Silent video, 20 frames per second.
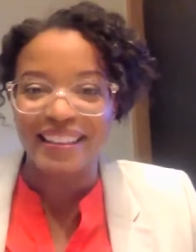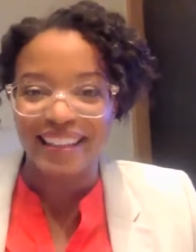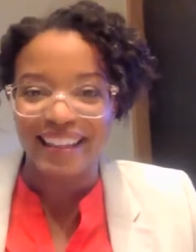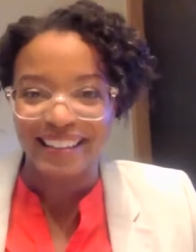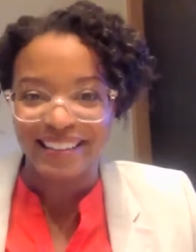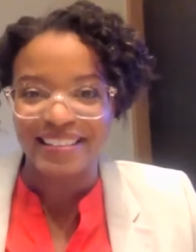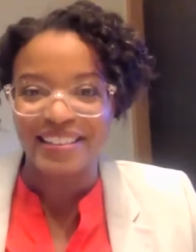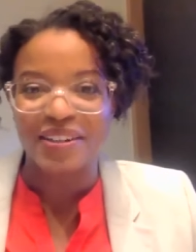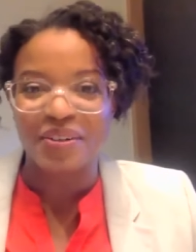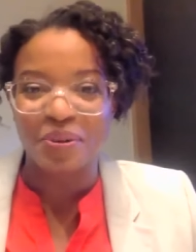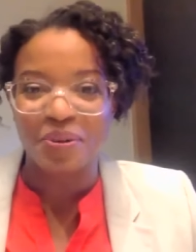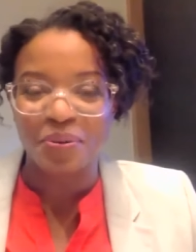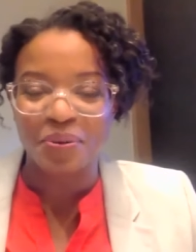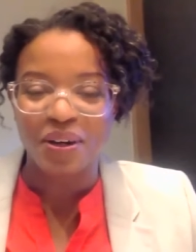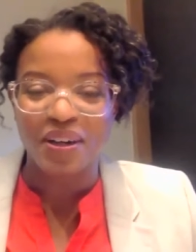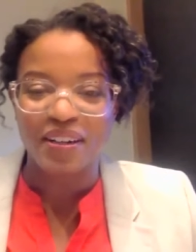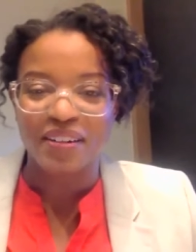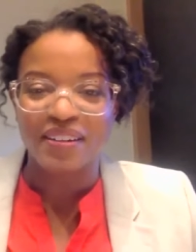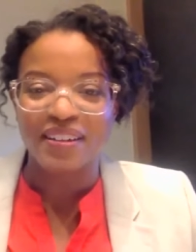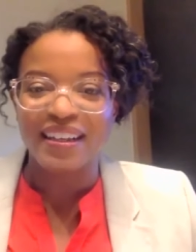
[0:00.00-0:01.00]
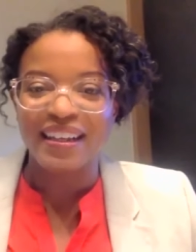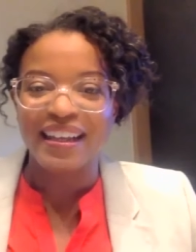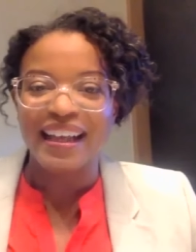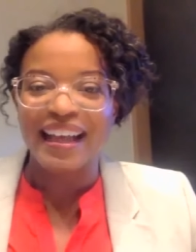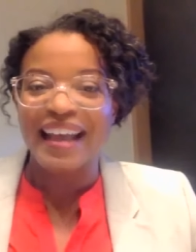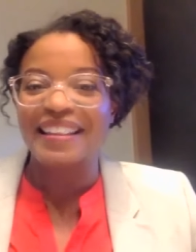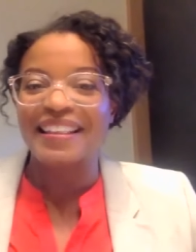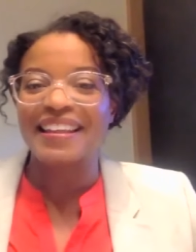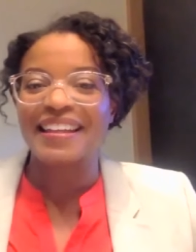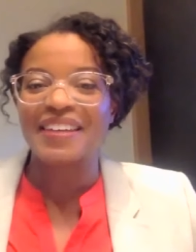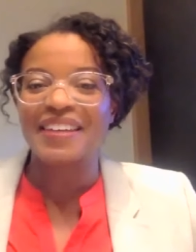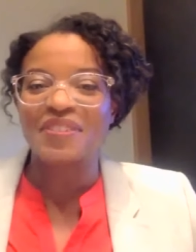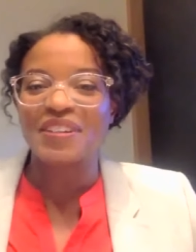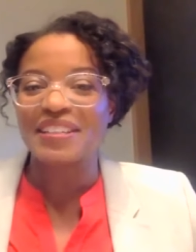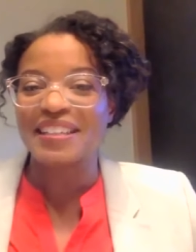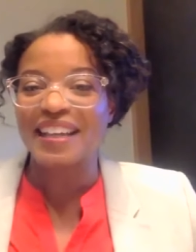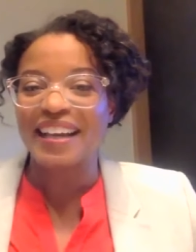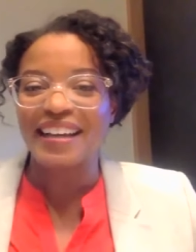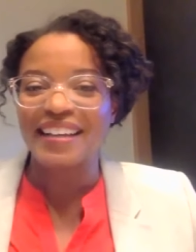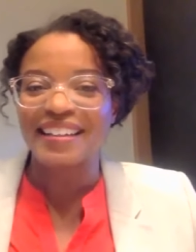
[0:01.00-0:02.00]
think does it hold water and then if
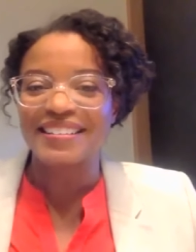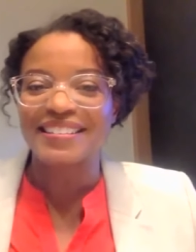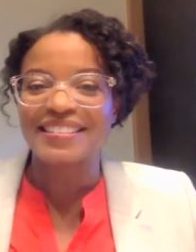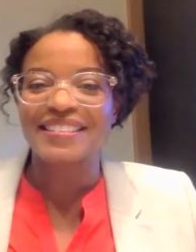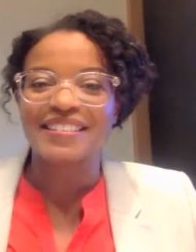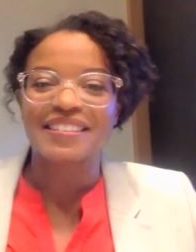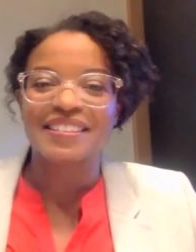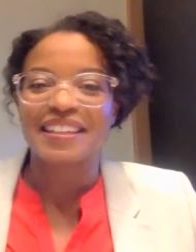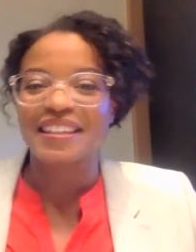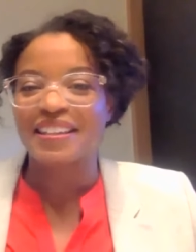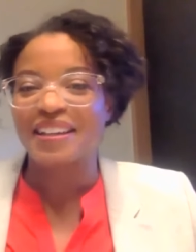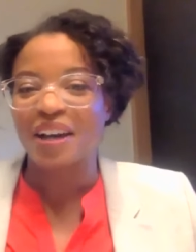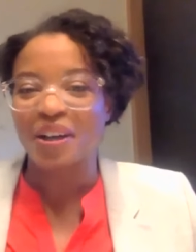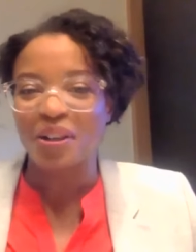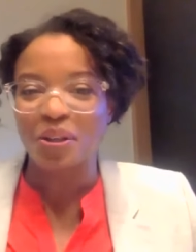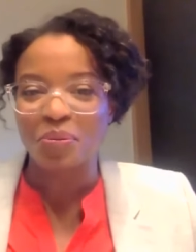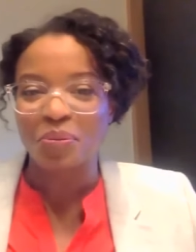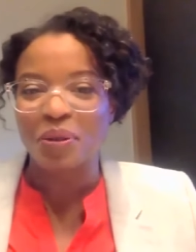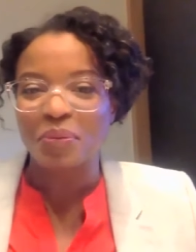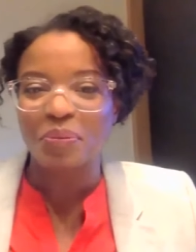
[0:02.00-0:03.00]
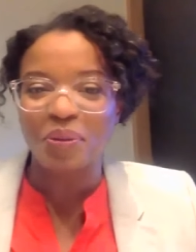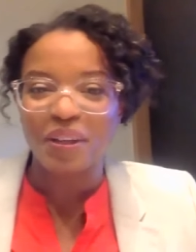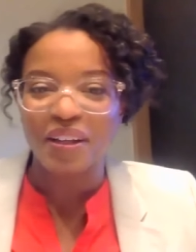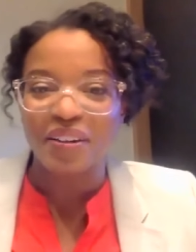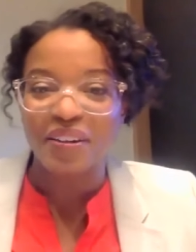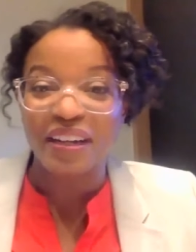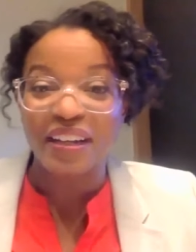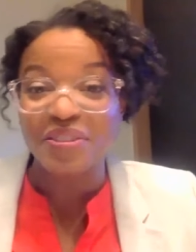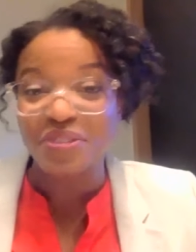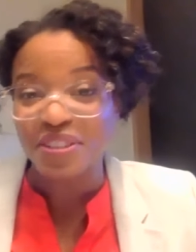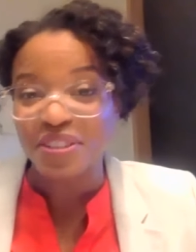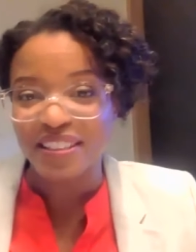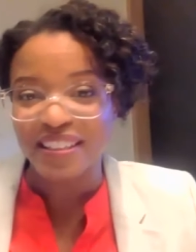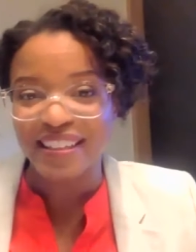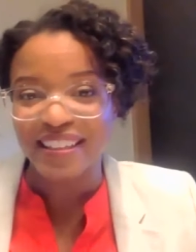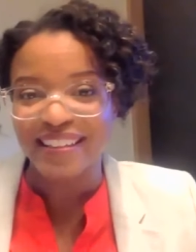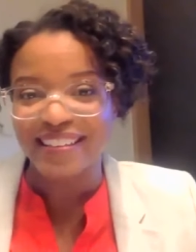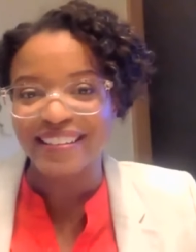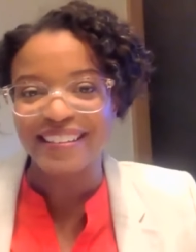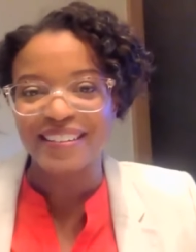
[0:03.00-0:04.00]
it does get other people that are
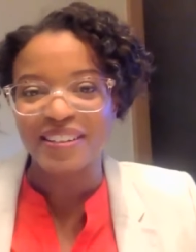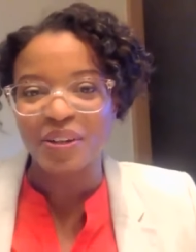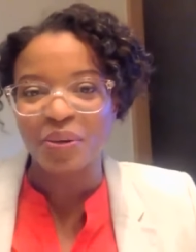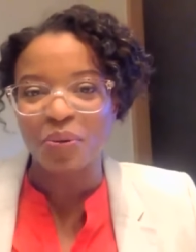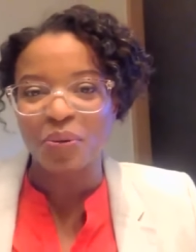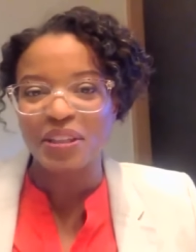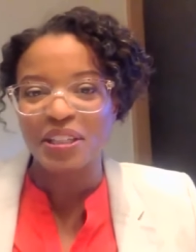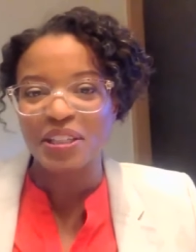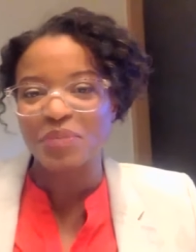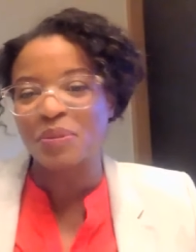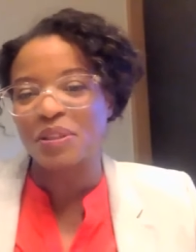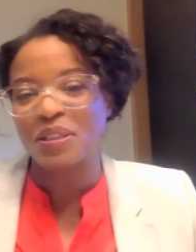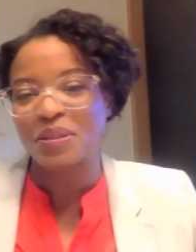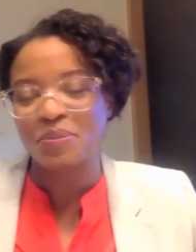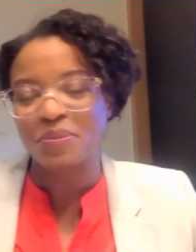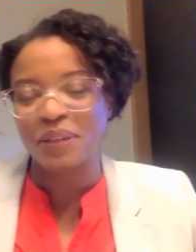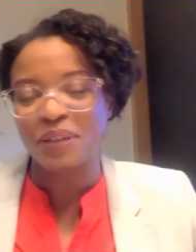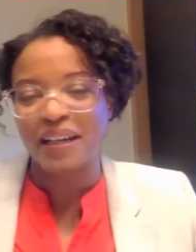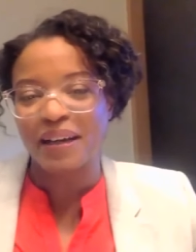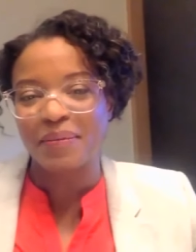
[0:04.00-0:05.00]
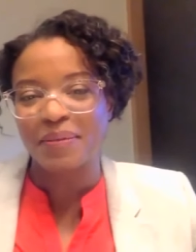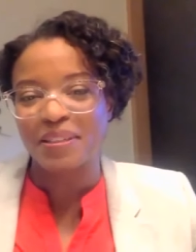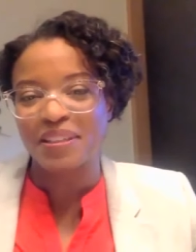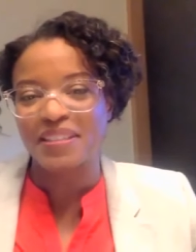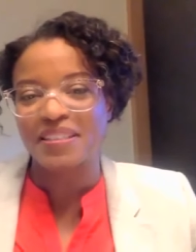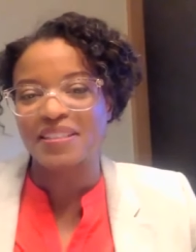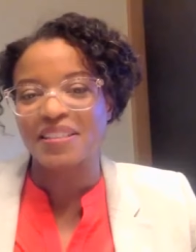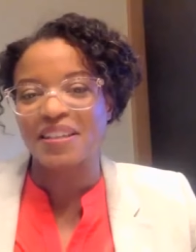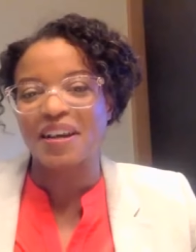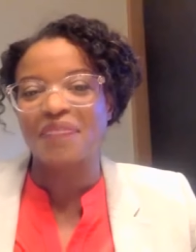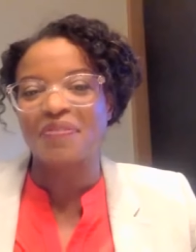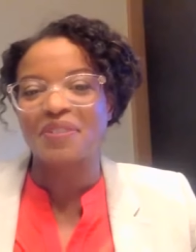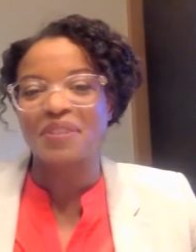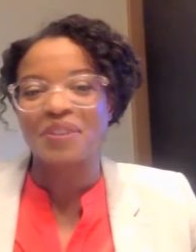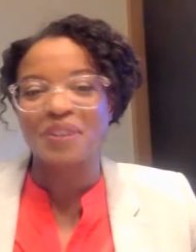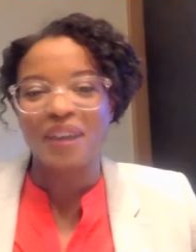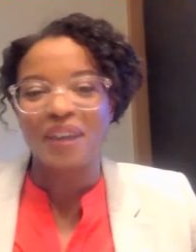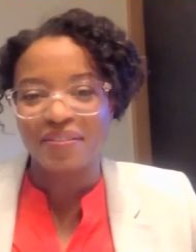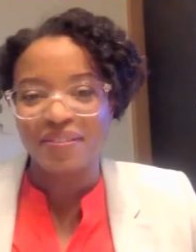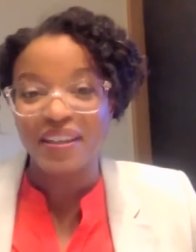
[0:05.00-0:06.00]
interested you know with these business plan competitions often
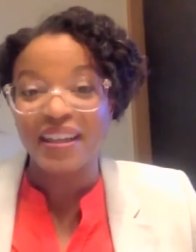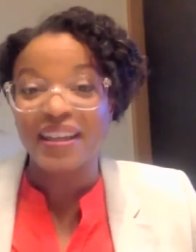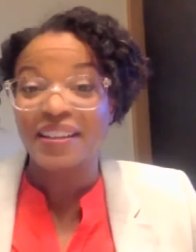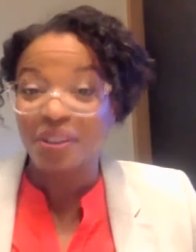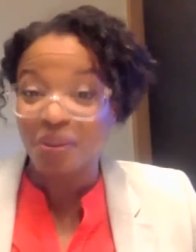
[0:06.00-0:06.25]
they'll have